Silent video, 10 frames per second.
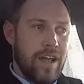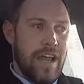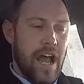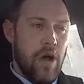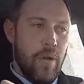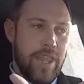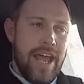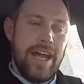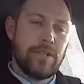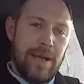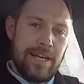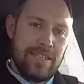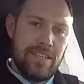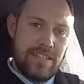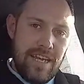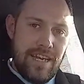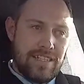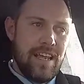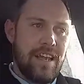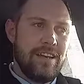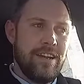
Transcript: Now, the hatchback did take a 10-year